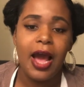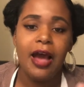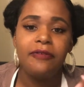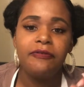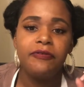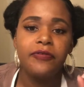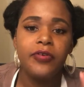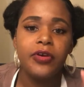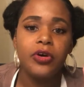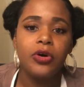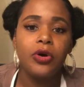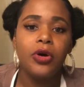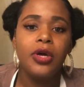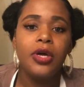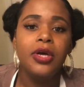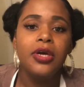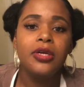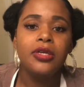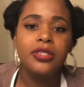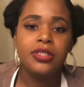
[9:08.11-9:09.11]
I feel
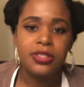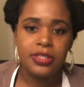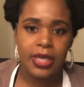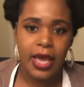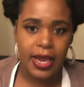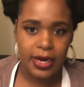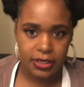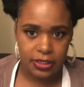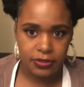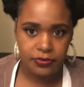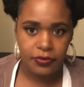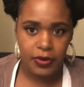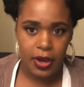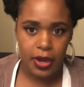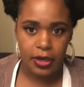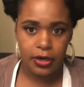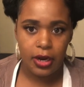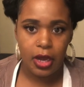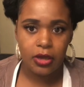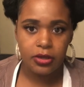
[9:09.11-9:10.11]

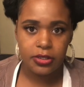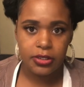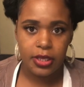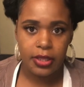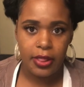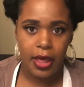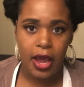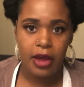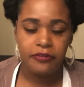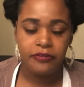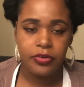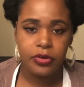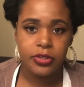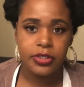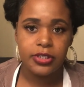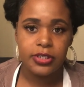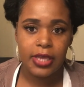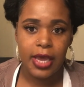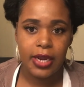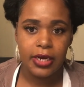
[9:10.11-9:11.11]
satisfied. I'll say that. I feel
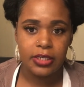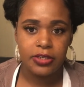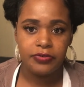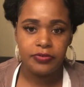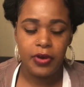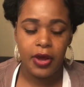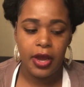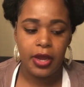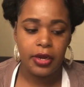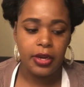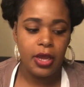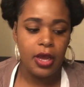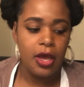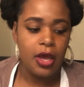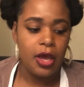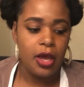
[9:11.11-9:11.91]
satisfied.